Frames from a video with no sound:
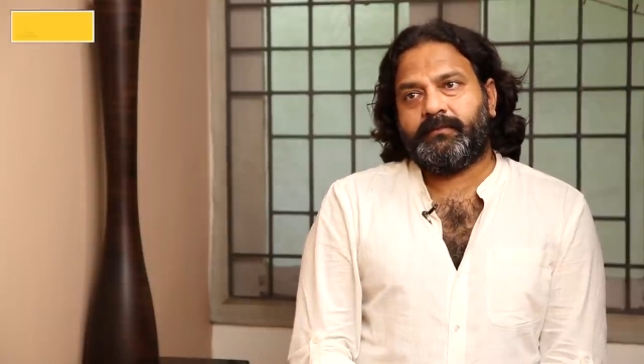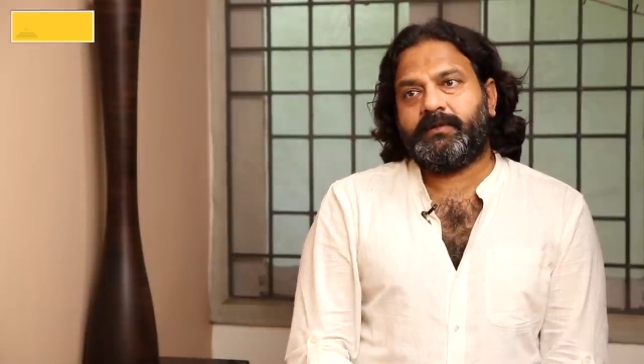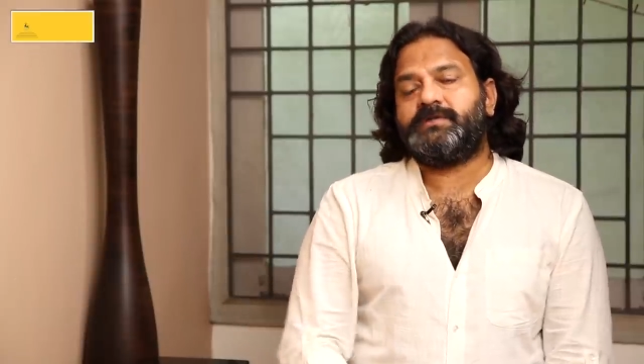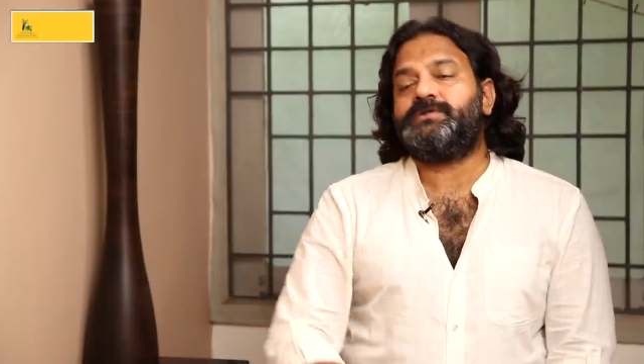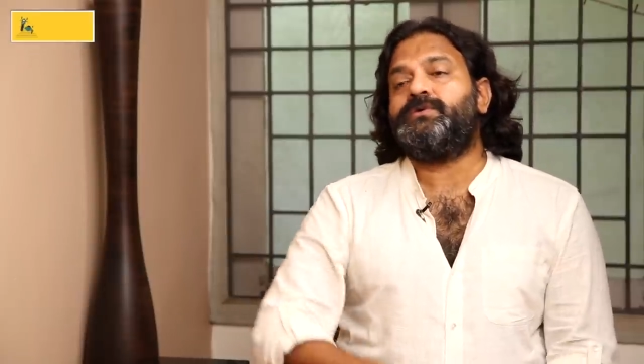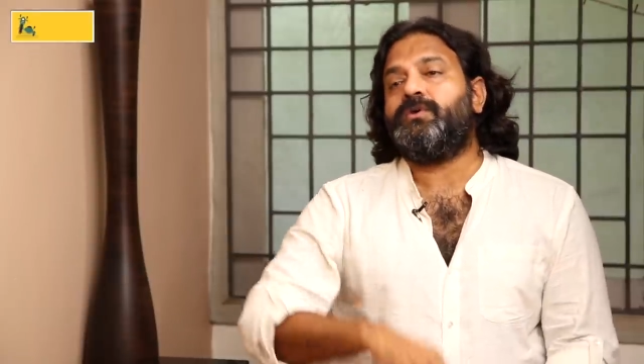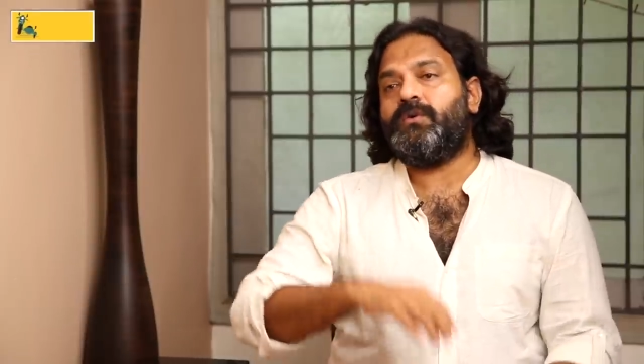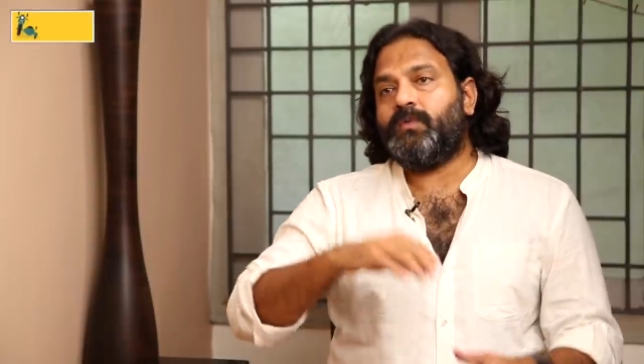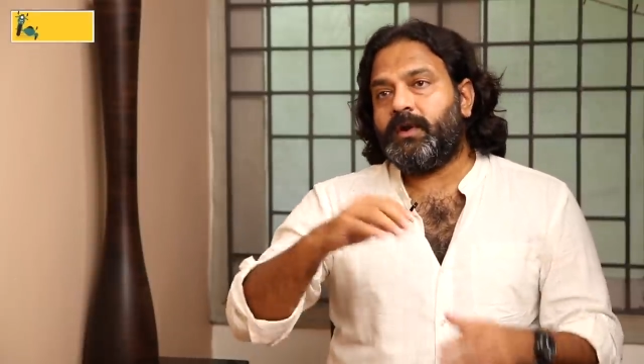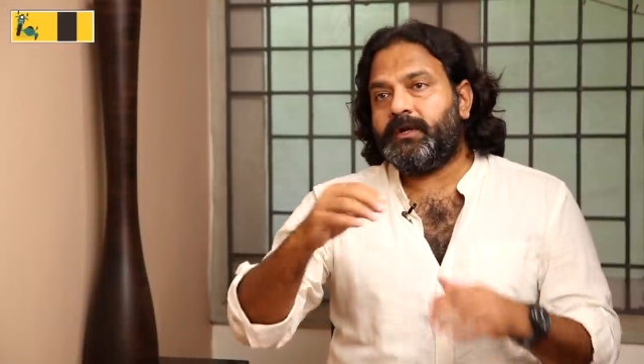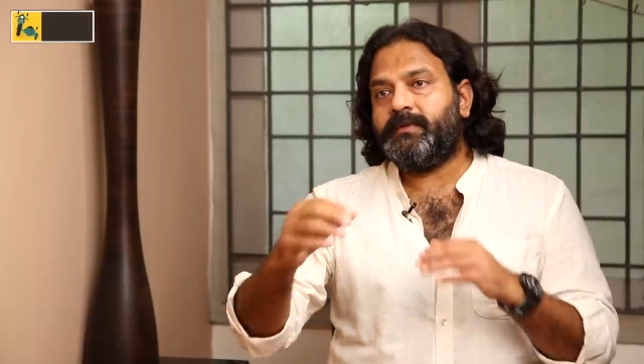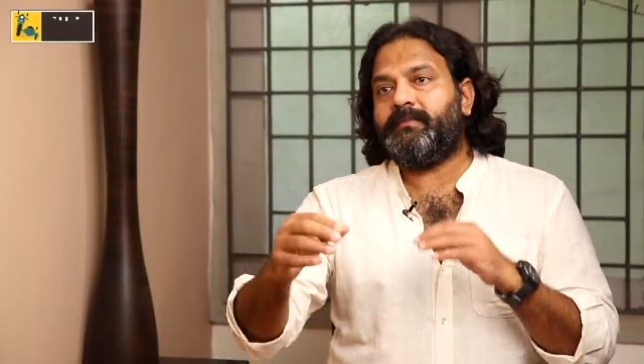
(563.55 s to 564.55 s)
because you don't
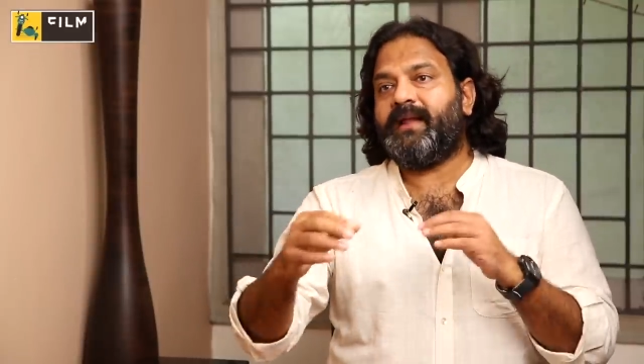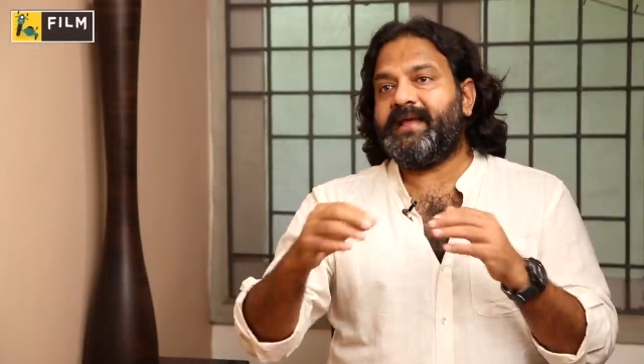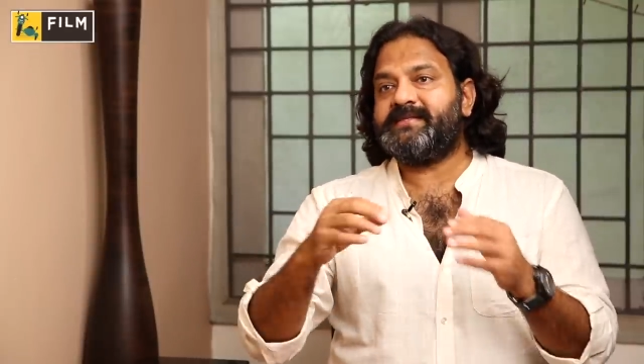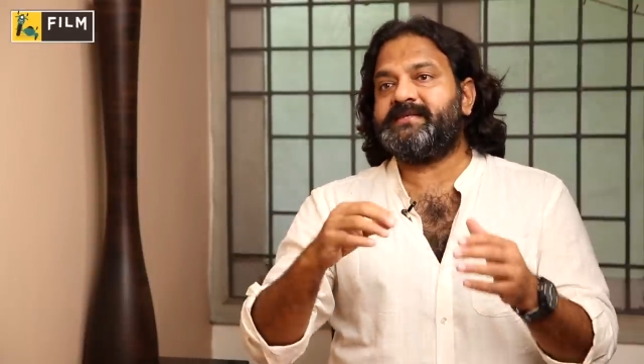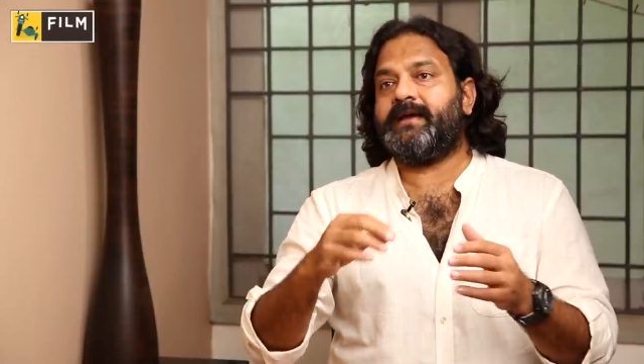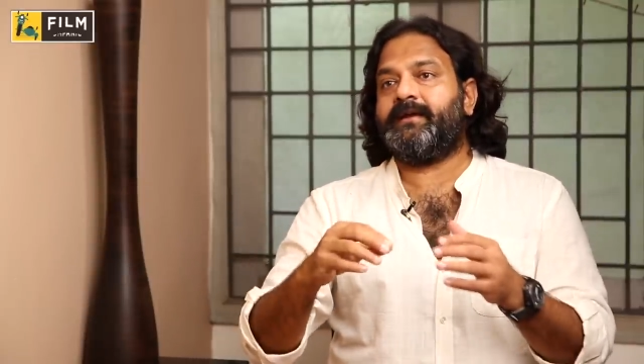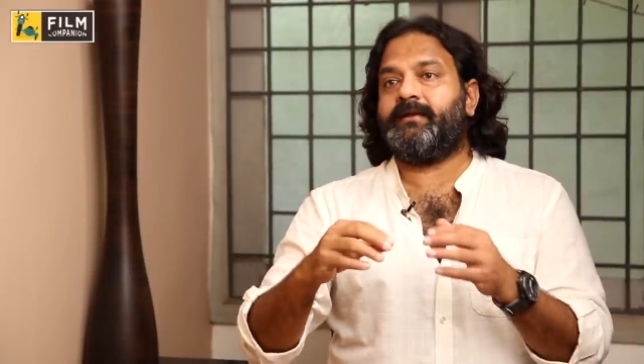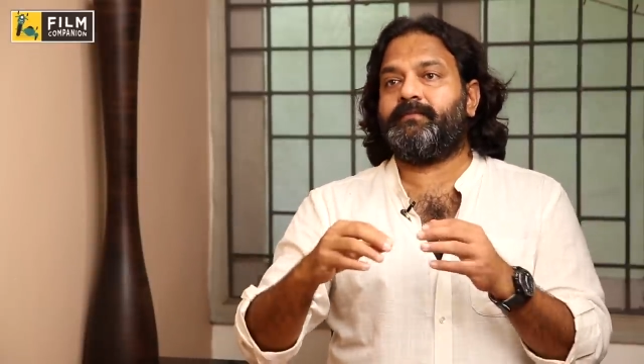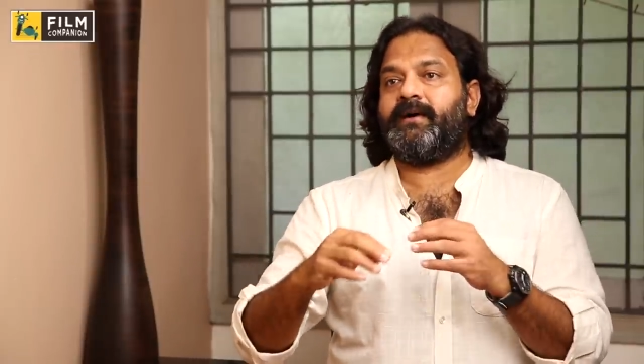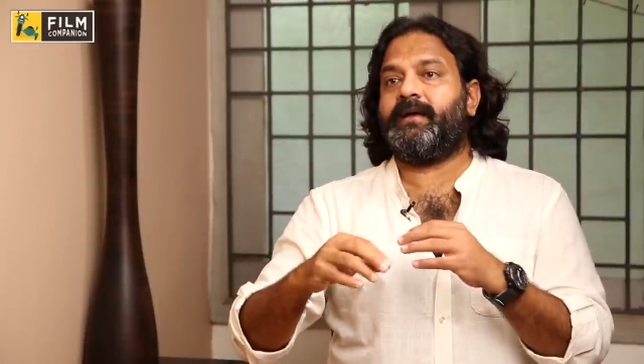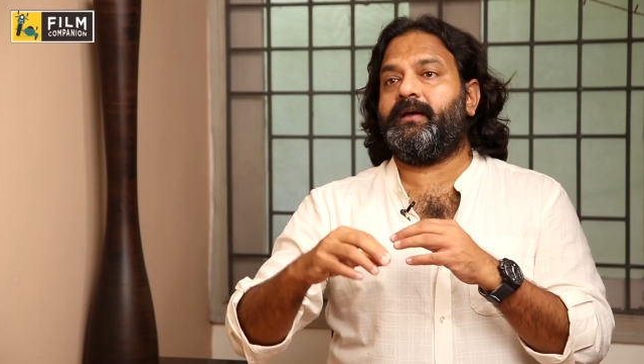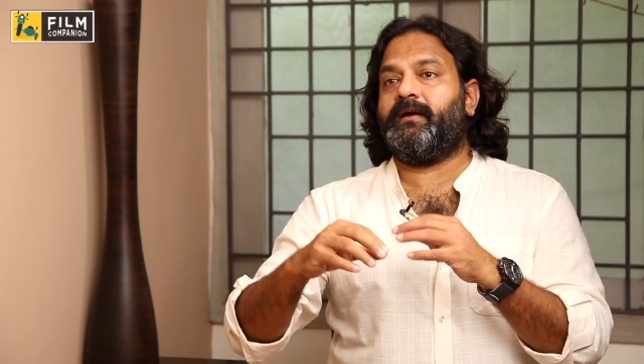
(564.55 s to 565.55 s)
want to be blindsided
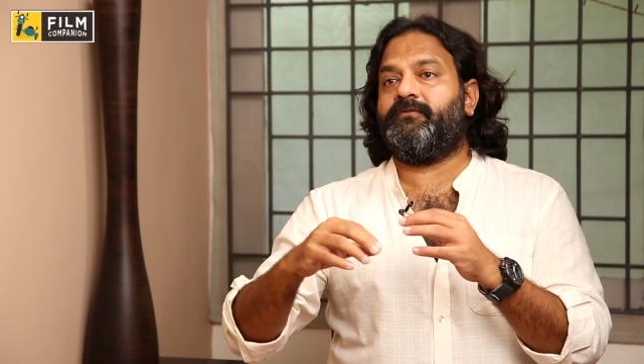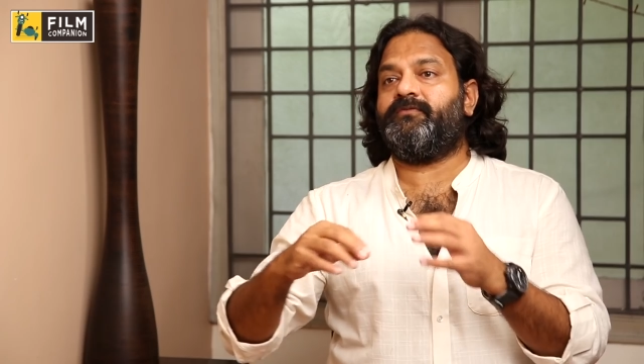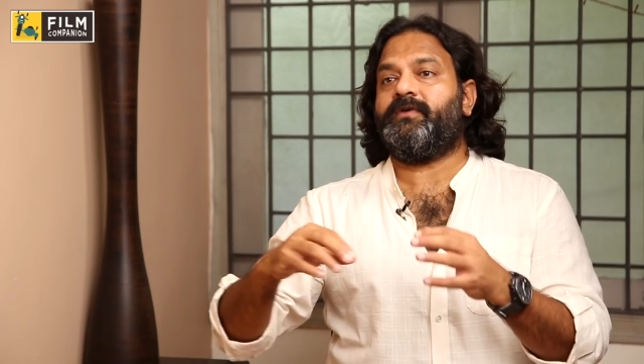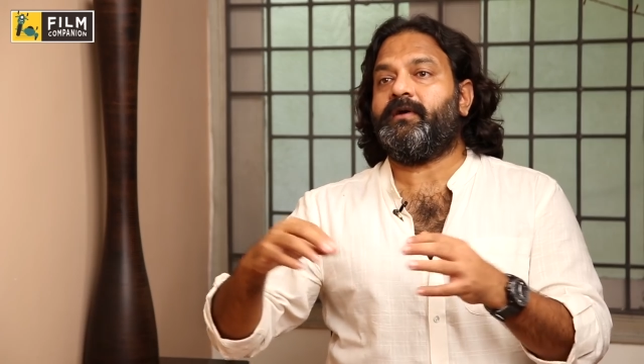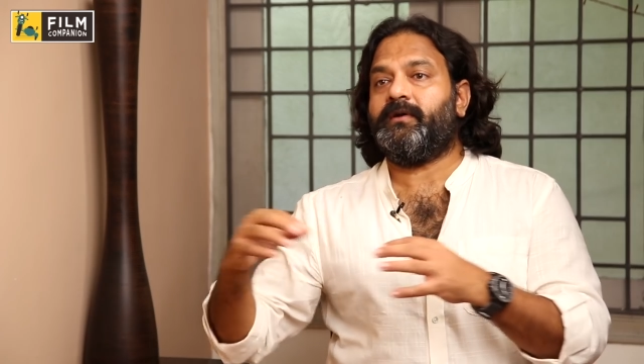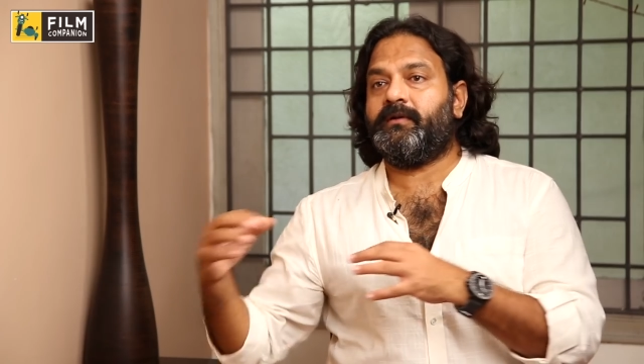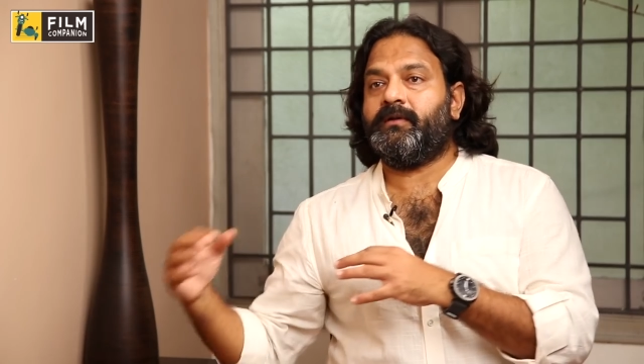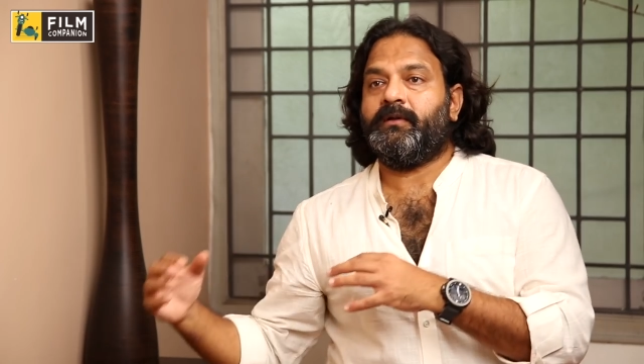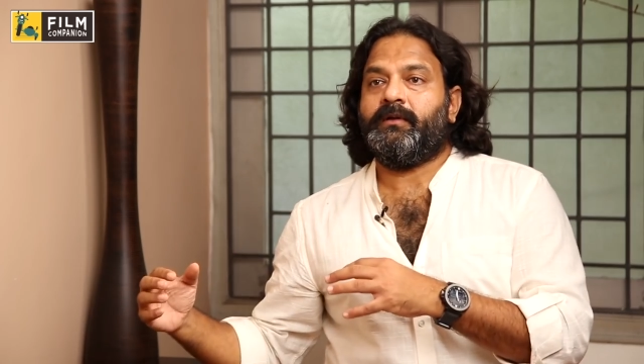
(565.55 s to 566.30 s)
by a weird